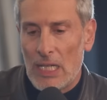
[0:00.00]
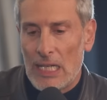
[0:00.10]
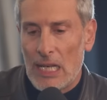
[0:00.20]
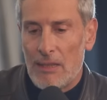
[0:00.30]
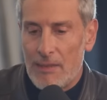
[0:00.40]

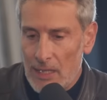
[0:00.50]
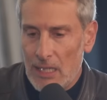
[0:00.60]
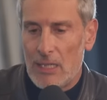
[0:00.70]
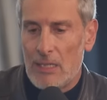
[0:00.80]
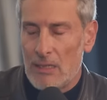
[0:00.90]
And I
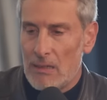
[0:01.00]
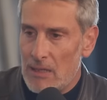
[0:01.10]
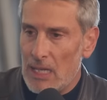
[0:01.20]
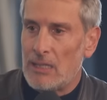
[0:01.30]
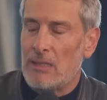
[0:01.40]
think
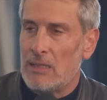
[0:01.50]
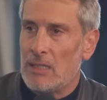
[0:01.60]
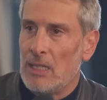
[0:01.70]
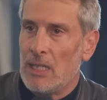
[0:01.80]
that...